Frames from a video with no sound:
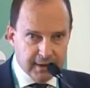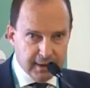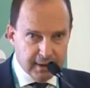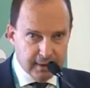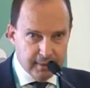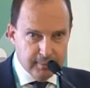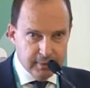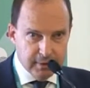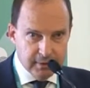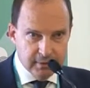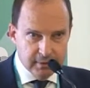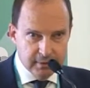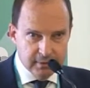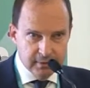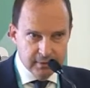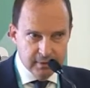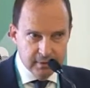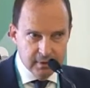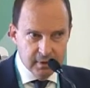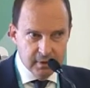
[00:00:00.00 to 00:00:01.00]
Elements.
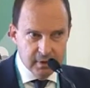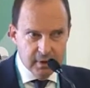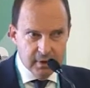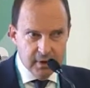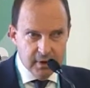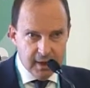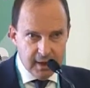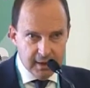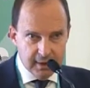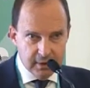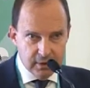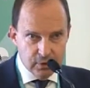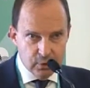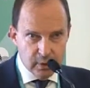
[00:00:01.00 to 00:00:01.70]
And